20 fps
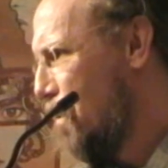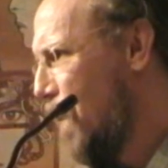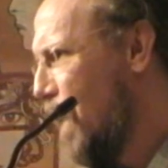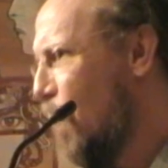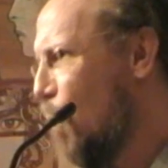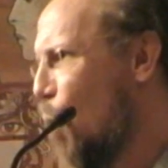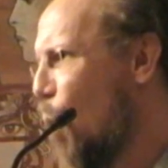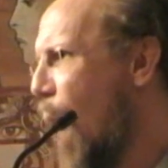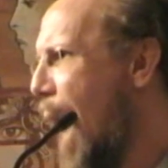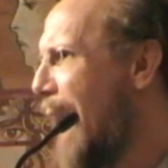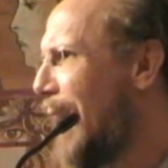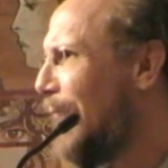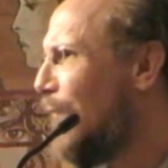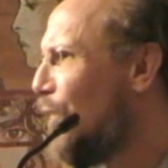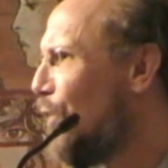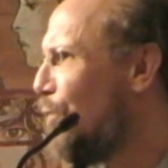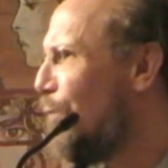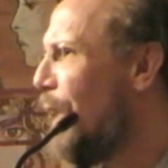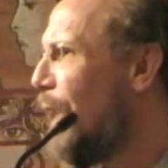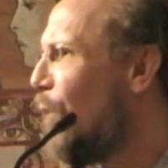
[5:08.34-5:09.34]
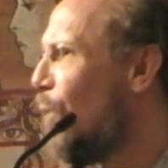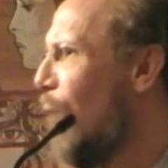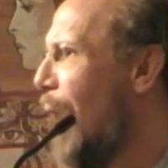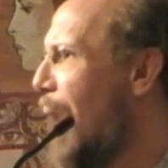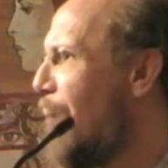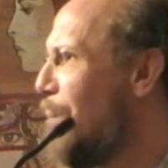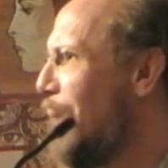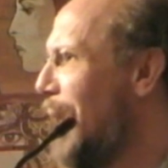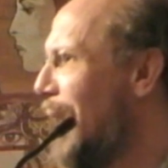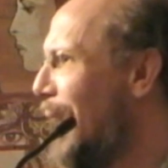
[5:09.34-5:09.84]
he wagged his finger
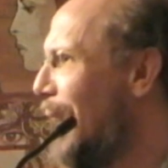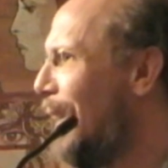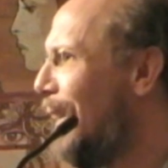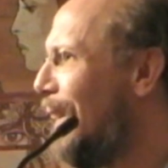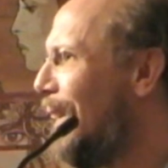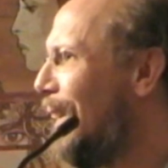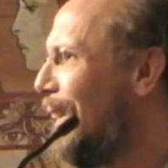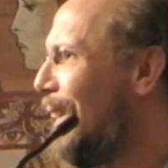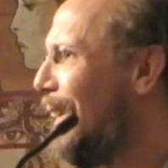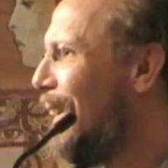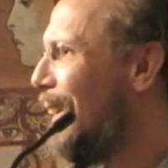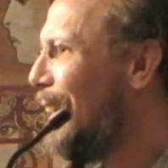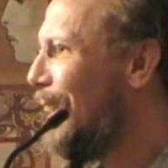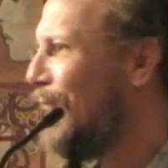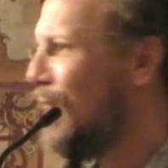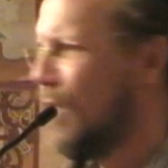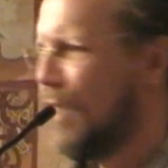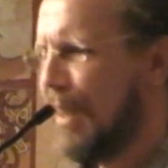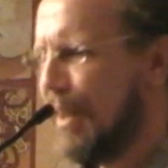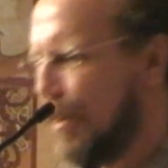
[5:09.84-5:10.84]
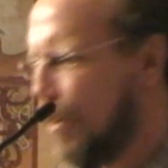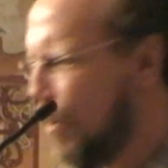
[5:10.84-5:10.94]
at me. He said,